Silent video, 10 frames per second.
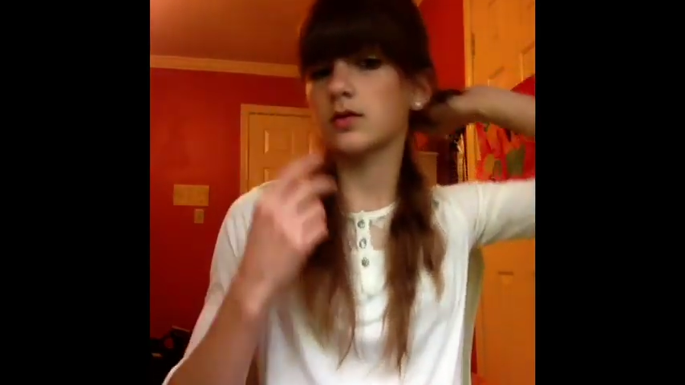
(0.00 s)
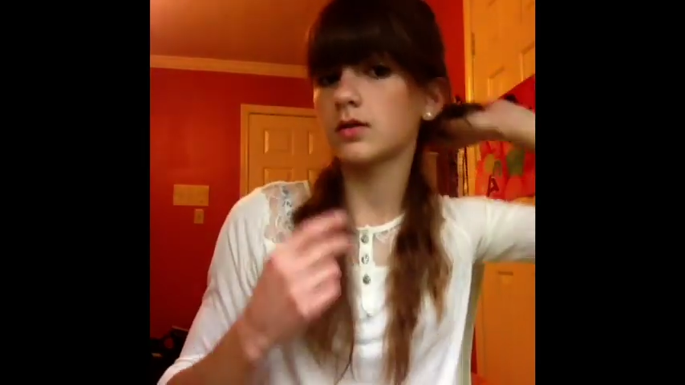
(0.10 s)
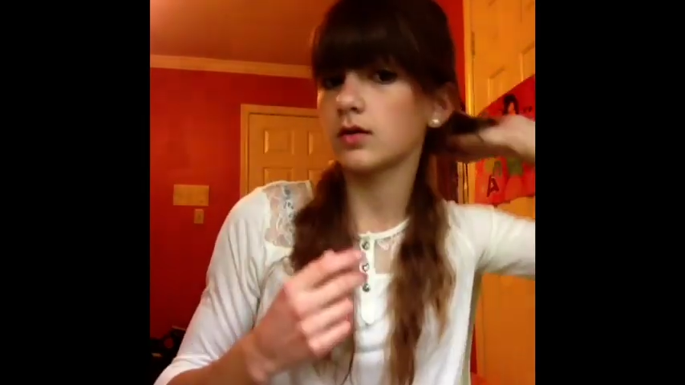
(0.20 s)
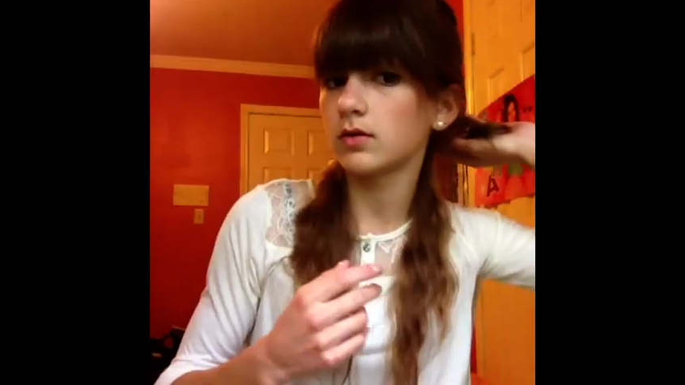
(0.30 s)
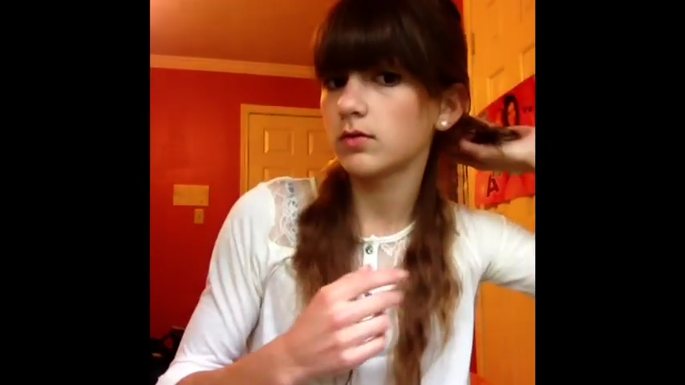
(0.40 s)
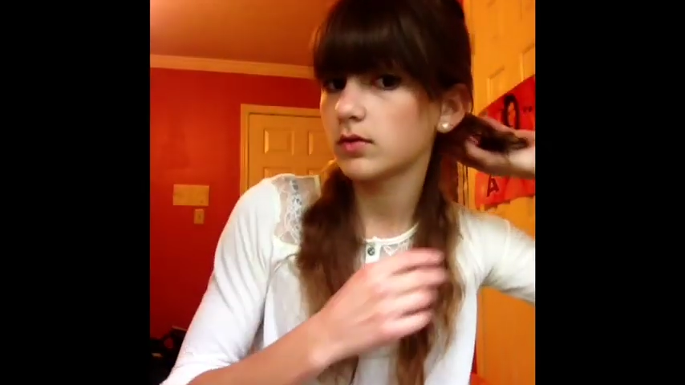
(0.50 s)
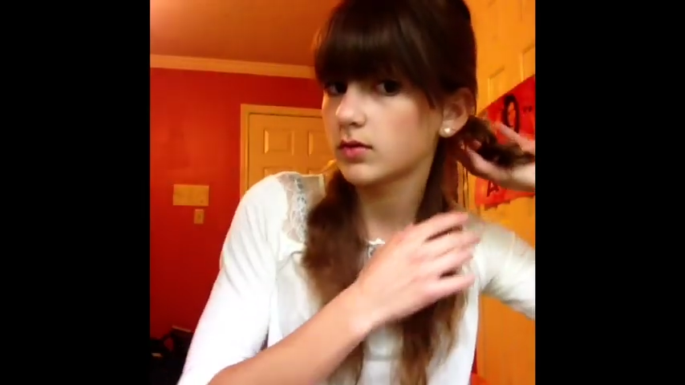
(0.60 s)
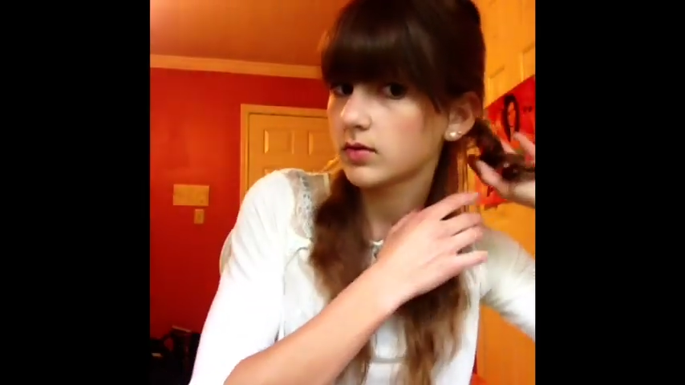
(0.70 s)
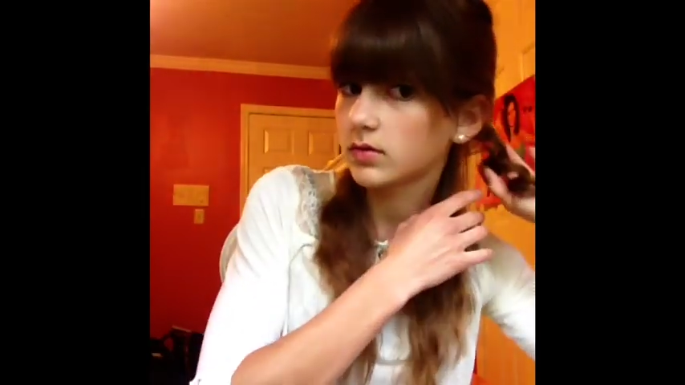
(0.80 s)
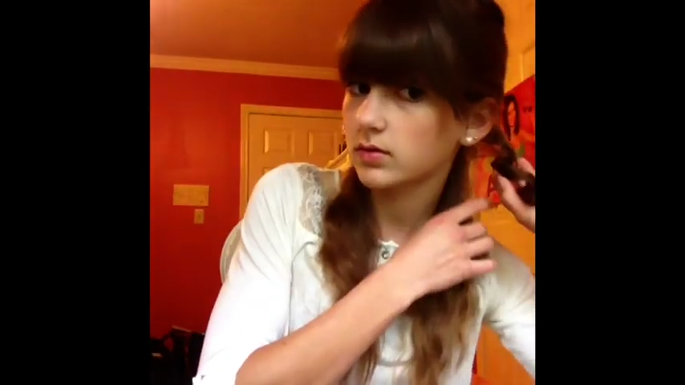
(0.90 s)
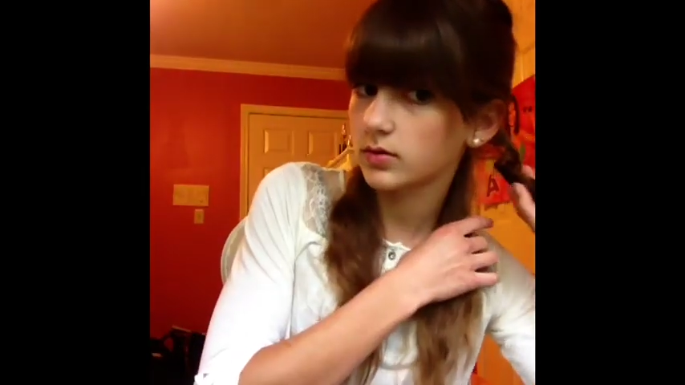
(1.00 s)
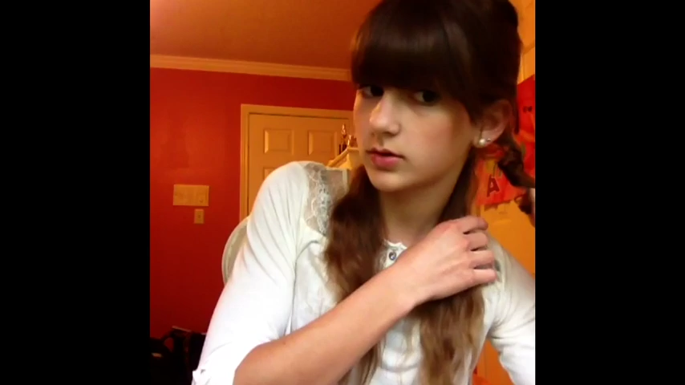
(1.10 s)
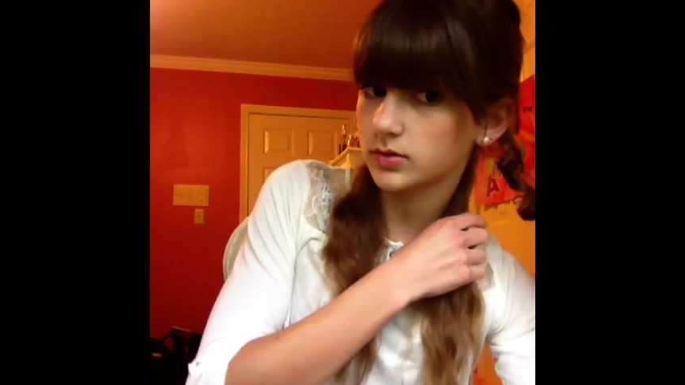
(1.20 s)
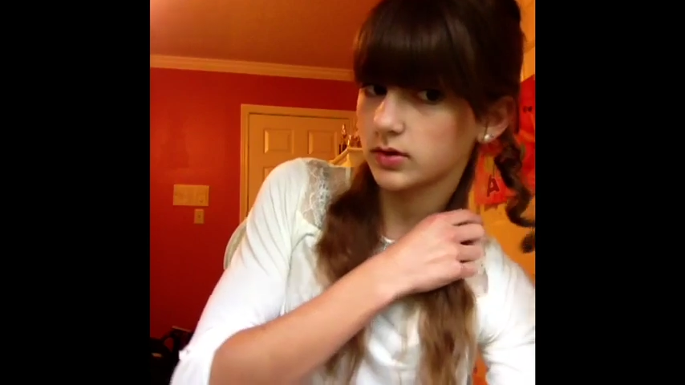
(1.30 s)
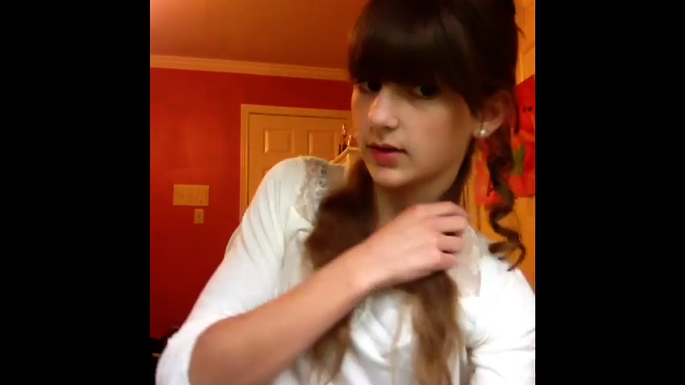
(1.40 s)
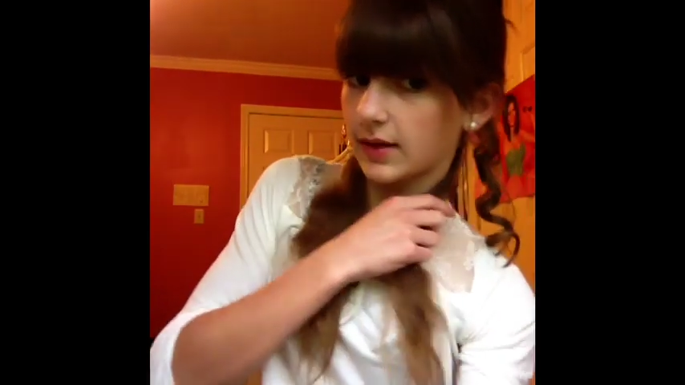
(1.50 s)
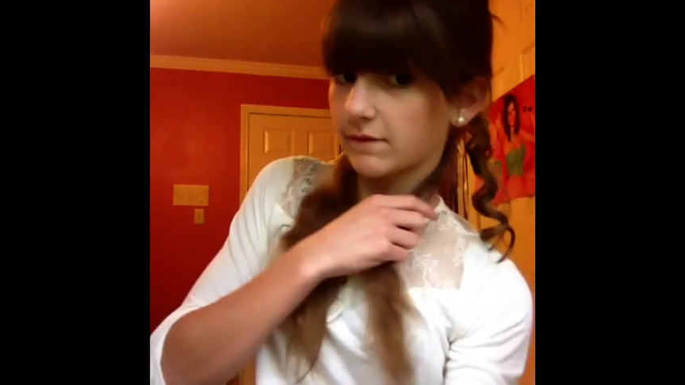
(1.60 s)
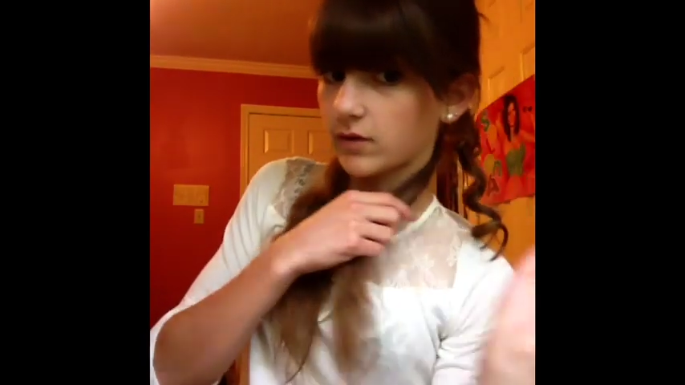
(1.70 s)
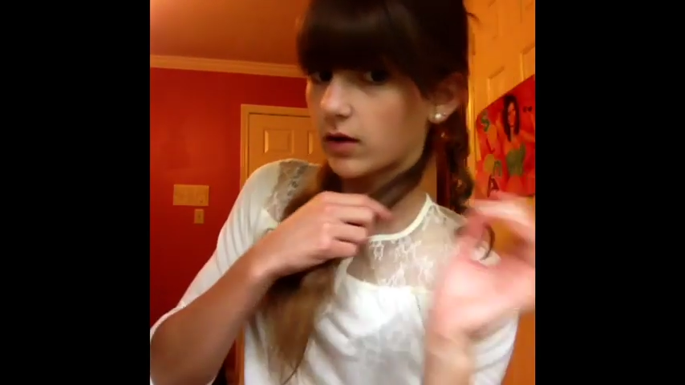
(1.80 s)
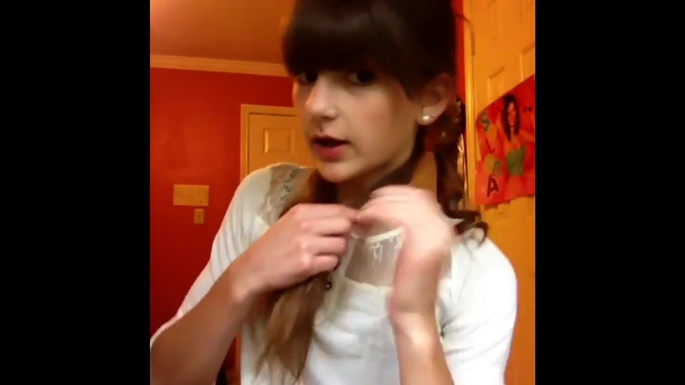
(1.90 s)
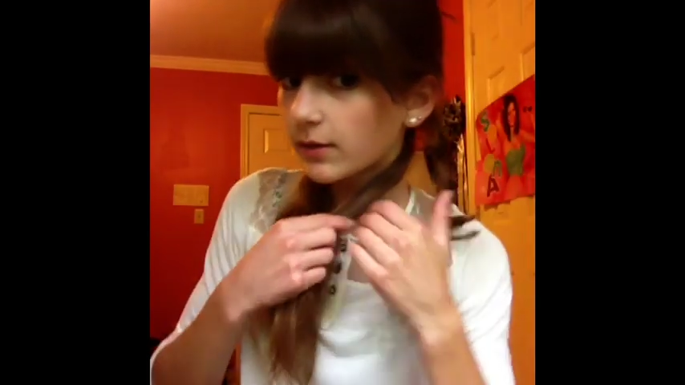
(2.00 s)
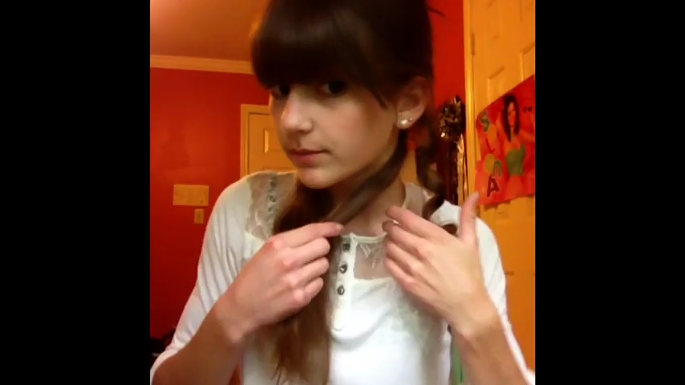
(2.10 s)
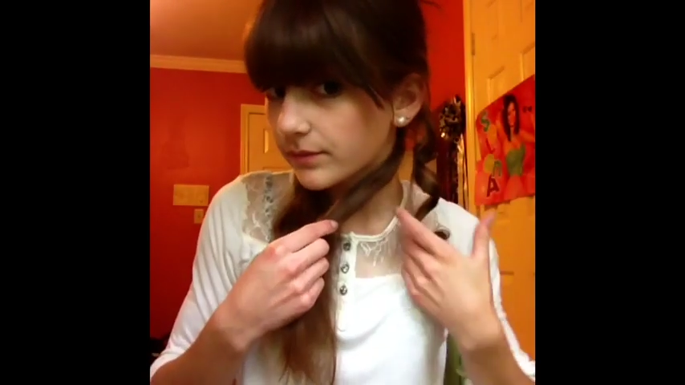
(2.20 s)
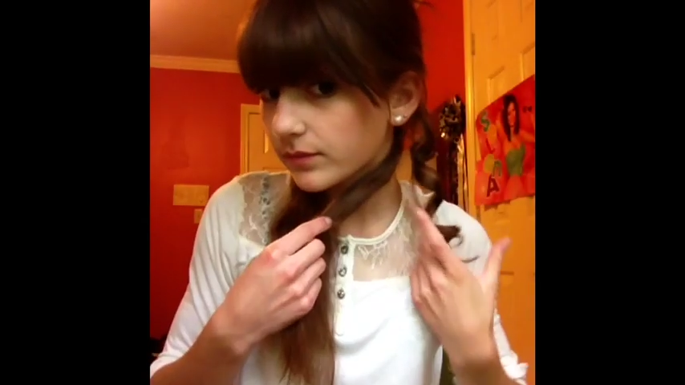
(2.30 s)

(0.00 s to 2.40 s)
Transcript: So just let that fall out.